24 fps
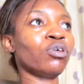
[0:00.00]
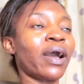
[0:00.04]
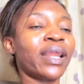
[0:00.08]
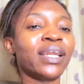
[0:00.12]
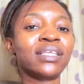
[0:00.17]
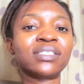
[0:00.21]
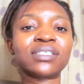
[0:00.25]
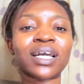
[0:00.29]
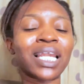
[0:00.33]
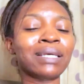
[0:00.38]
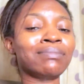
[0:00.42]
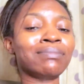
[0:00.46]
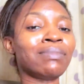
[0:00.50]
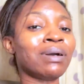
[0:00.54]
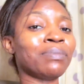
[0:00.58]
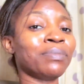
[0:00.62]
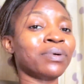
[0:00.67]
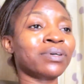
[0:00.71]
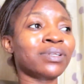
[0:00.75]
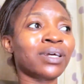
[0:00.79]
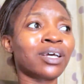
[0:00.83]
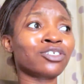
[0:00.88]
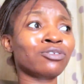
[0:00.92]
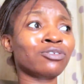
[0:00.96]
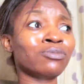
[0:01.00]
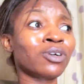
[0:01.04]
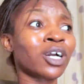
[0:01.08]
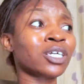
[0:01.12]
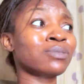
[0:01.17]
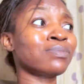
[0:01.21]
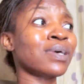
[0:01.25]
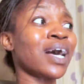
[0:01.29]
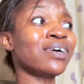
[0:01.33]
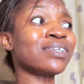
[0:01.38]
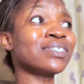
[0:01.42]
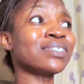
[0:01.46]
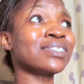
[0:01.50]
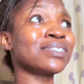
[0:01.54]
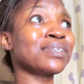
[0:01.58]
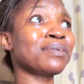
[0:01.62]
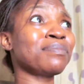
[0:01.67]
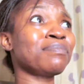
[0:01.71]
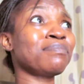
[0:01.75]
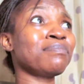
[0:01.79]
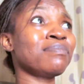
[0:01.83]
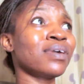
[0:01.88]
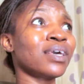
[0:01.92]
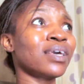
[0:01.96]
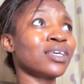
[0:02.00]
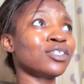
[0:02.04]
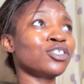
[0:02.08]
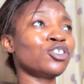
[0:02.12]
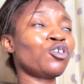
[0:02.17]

I need to clear my mother's room because my house is a mess.